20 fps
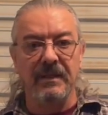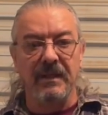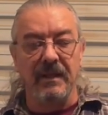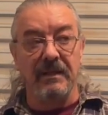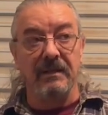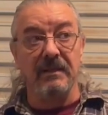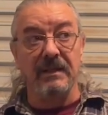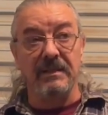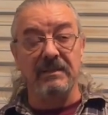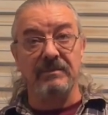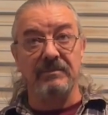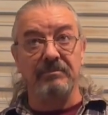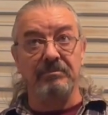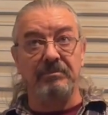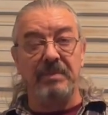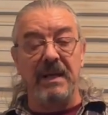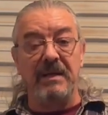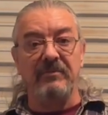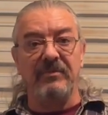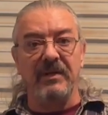at least
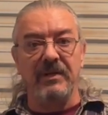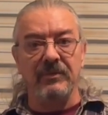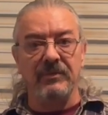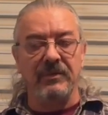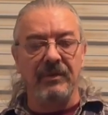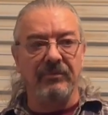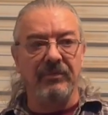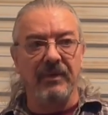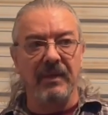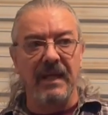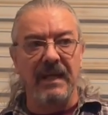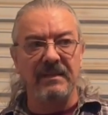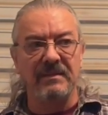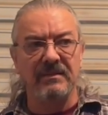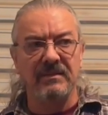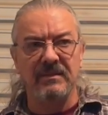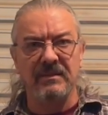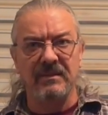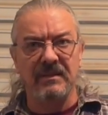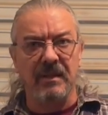bait videos up for the
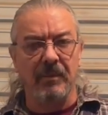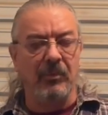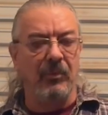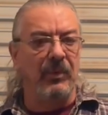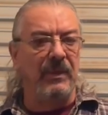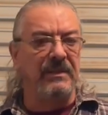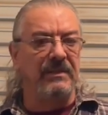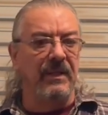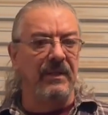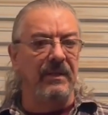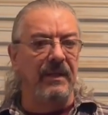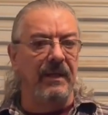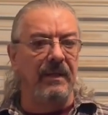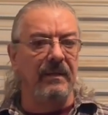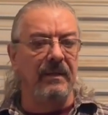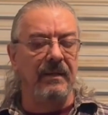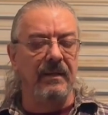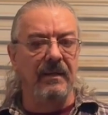last couple of weeks, I think,